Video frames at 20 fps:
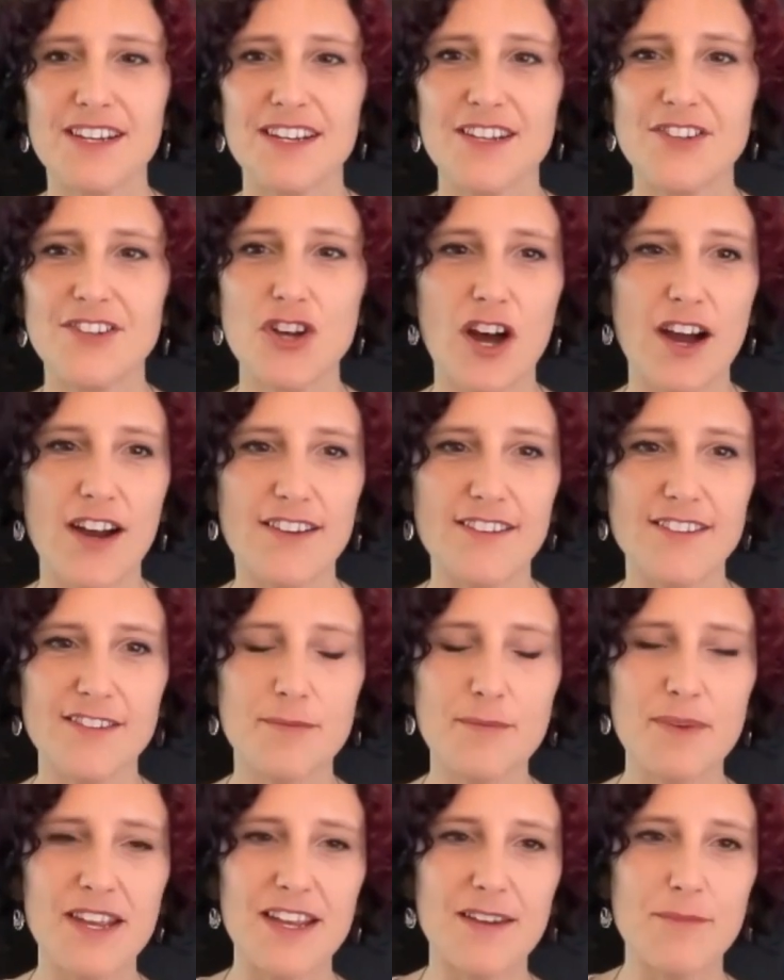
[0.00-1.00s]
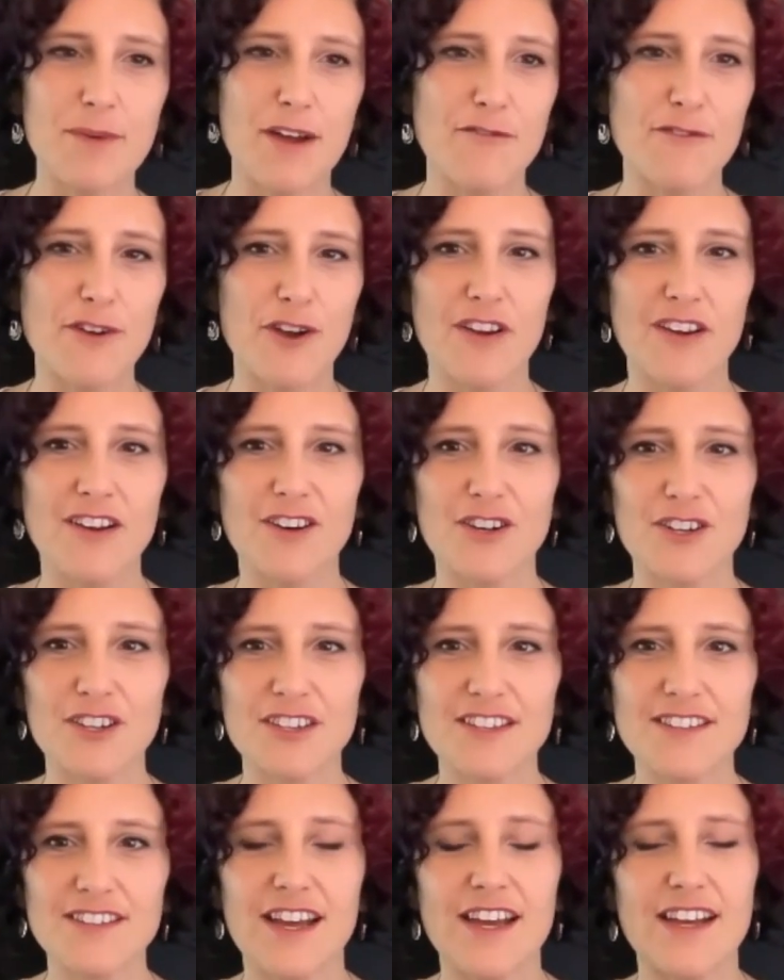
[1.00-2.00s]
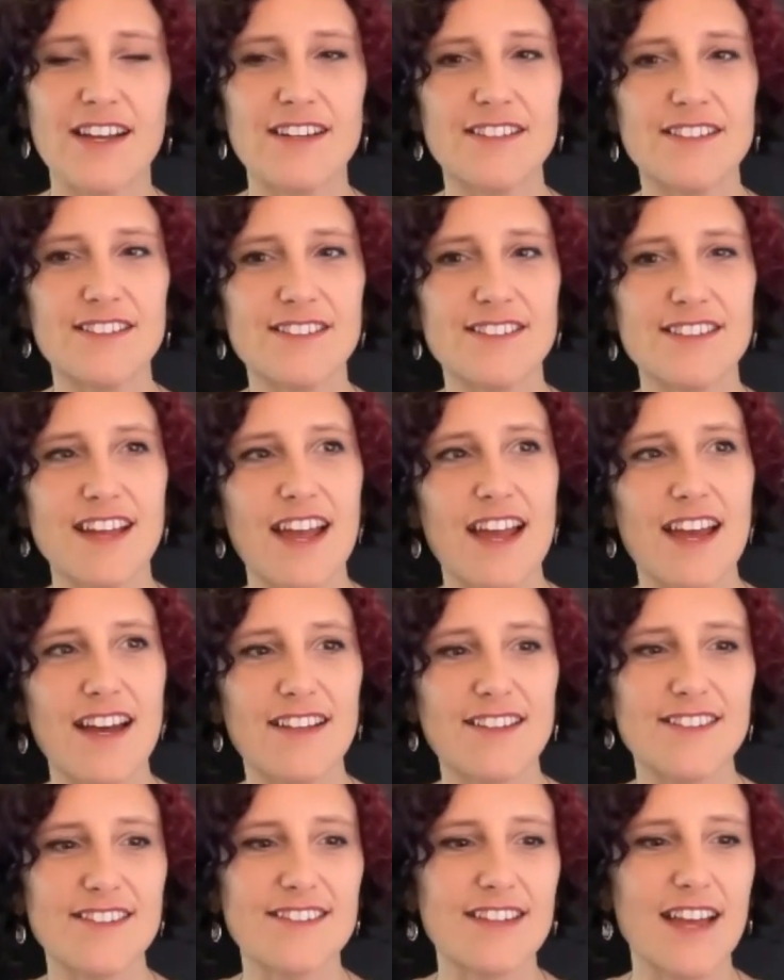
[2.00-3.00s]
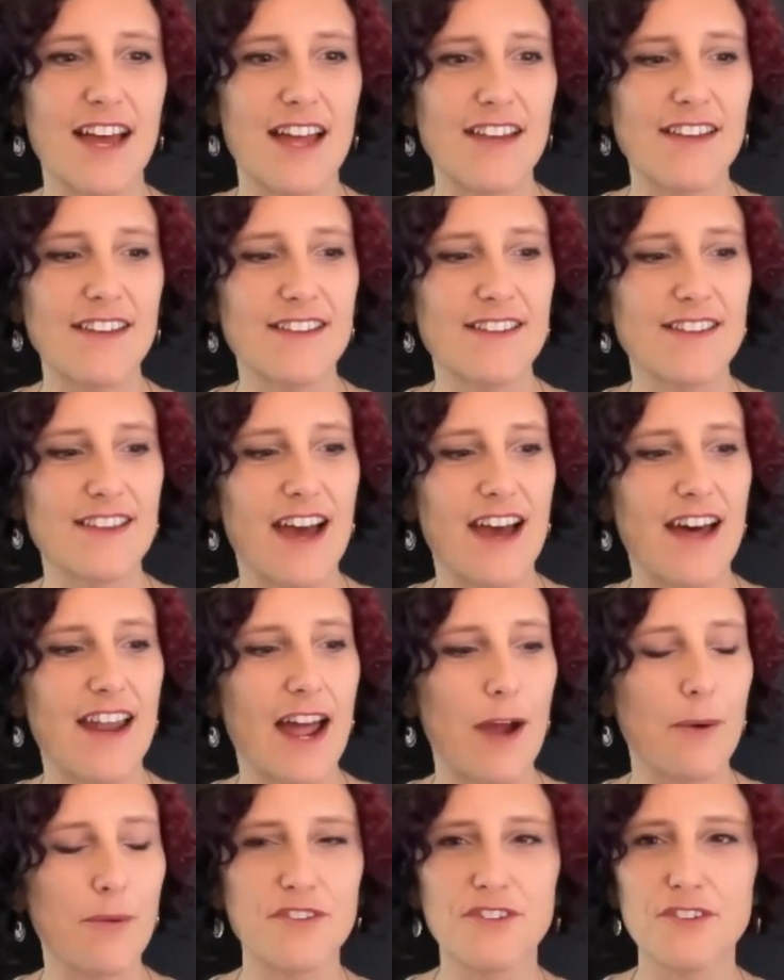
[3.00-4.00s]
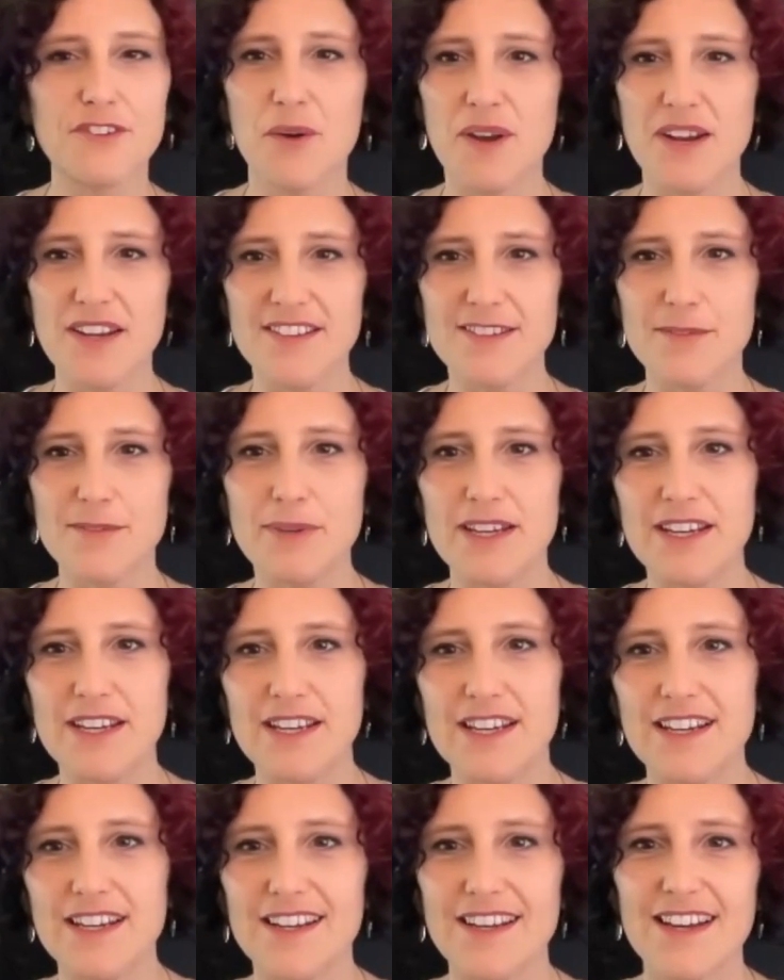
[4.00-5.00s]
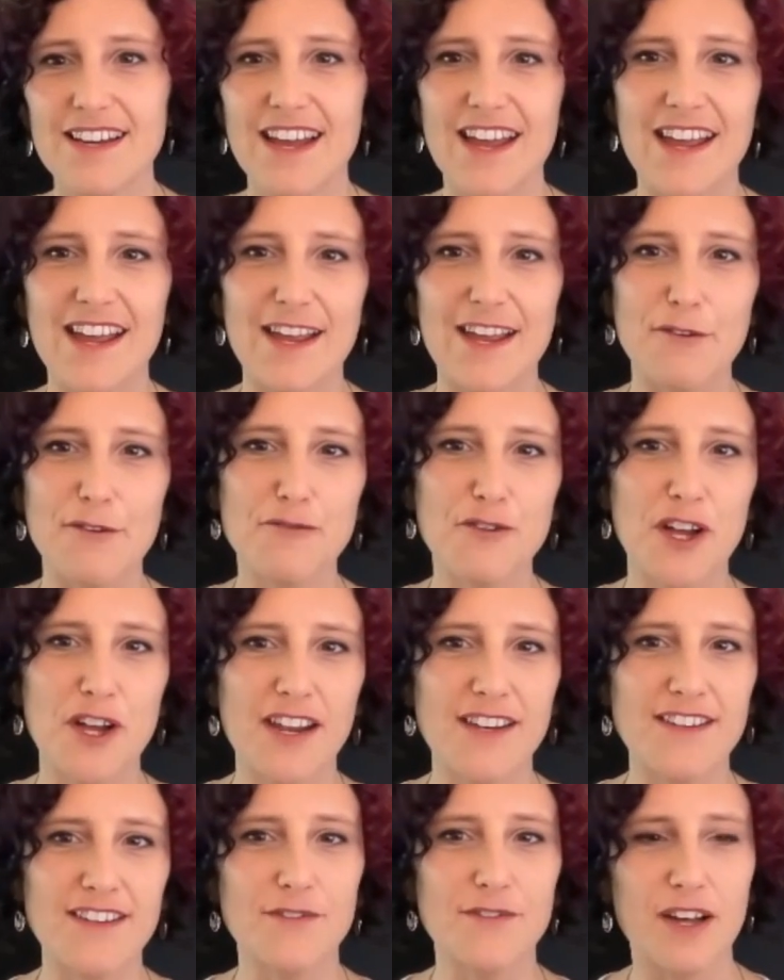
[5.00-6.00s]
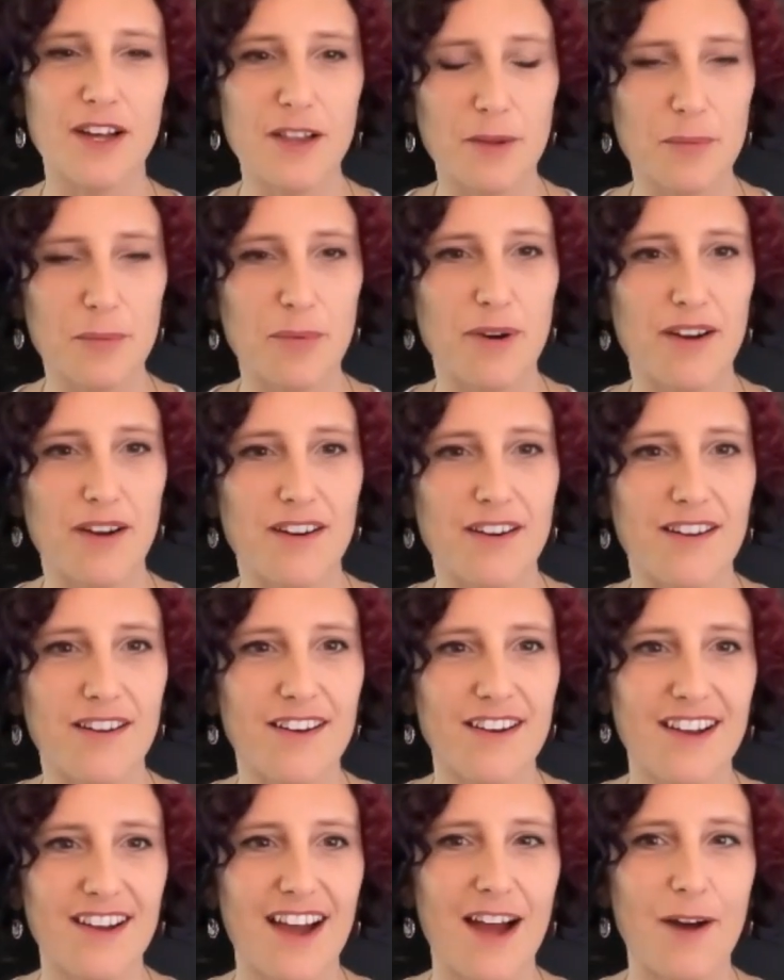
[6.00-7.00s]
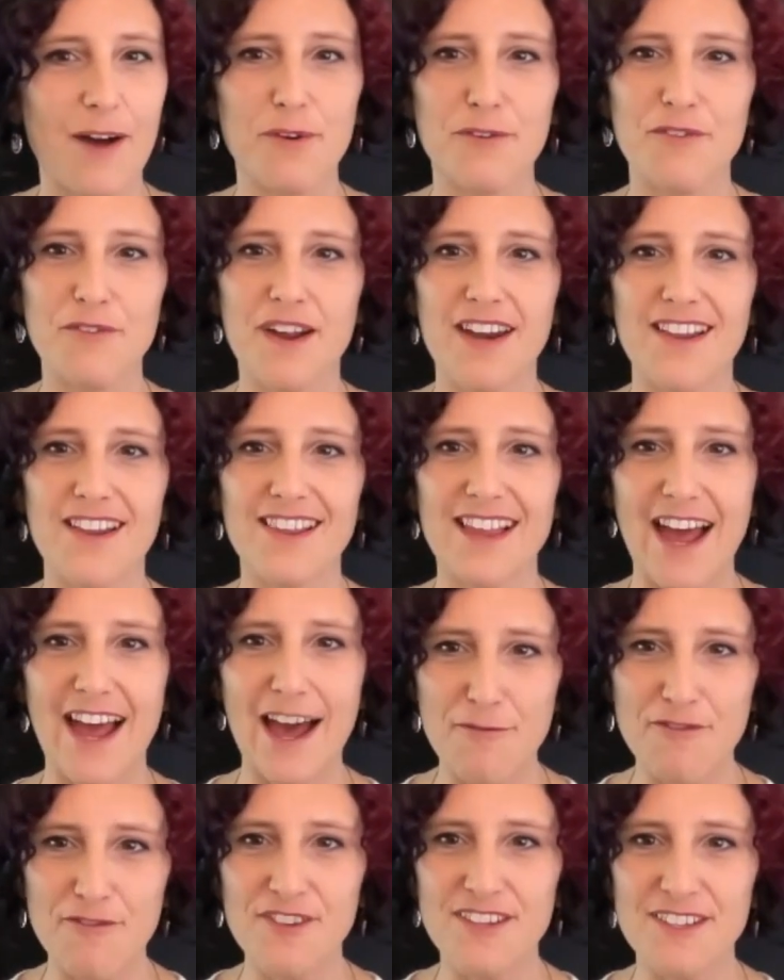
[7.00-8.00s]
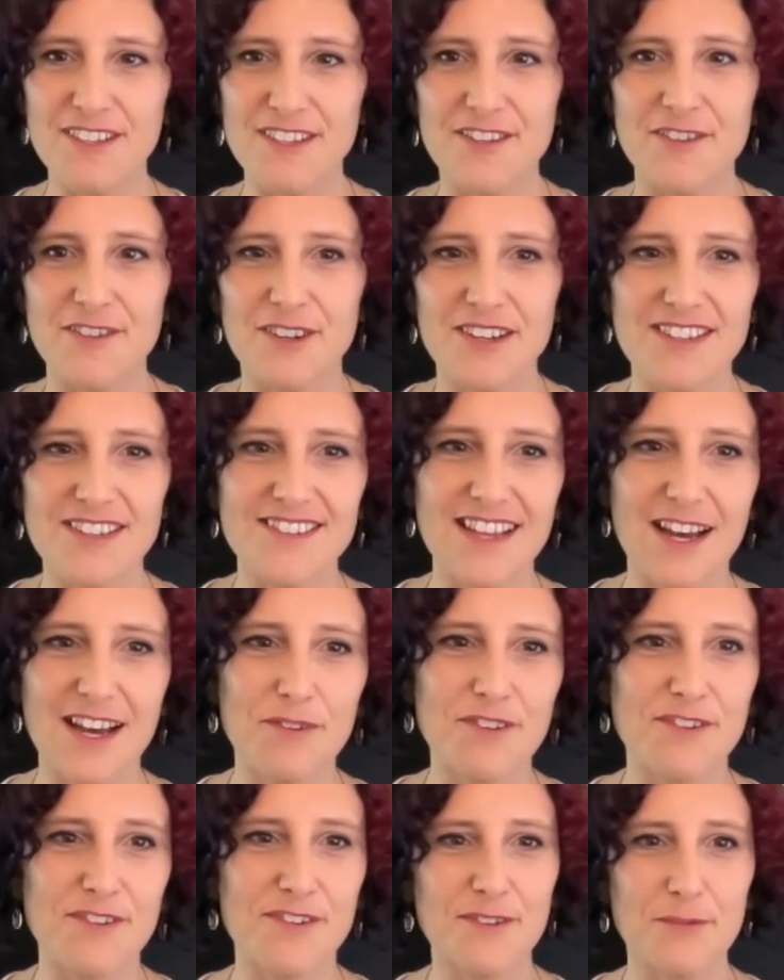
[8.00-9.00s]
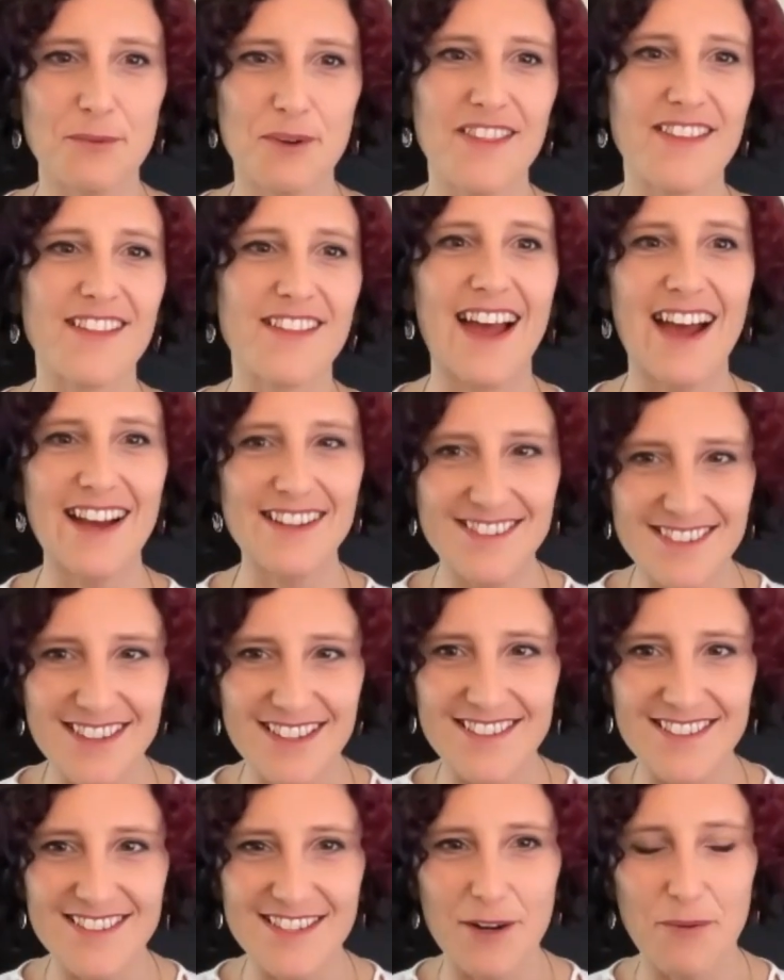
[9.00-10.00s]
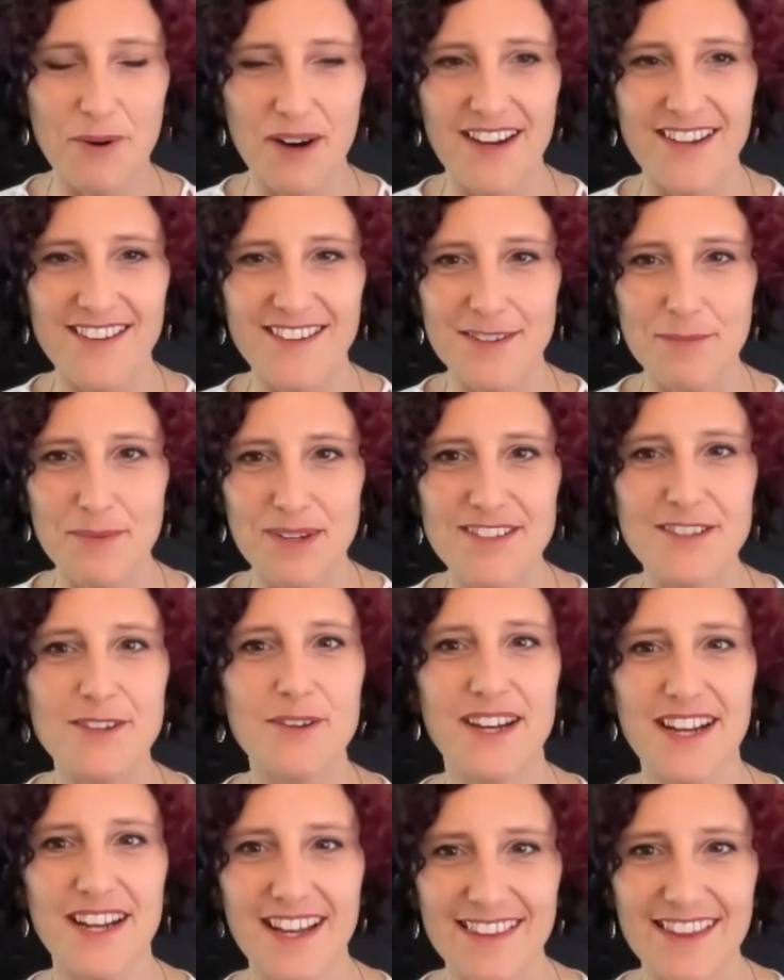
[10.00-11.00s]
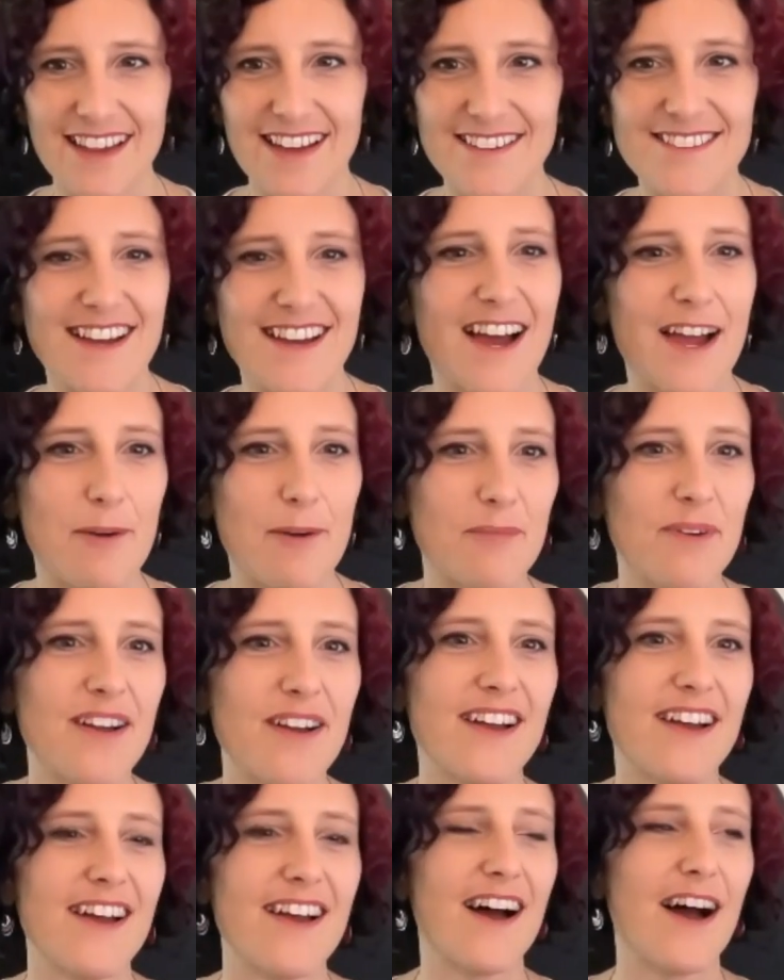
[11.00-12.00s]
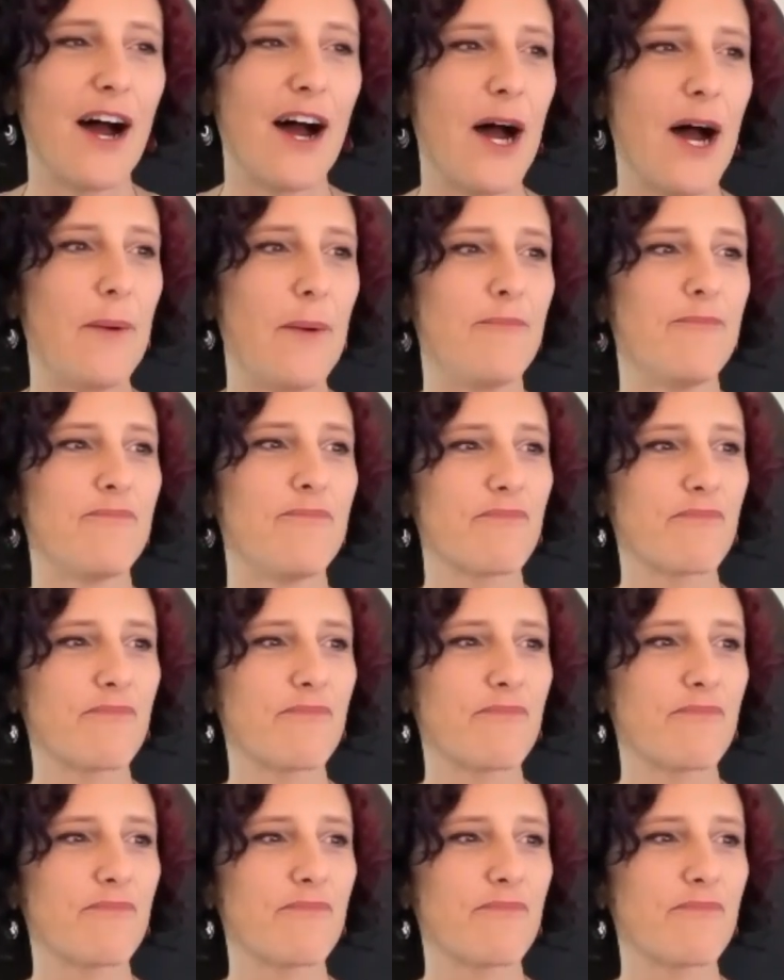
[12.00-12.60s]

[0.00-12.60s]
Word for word: talked to me in my very early days and said that I was going to be a front end developer, I would have kind of laughed at you because that was one of the last things I wanted to be doing at that time. Um,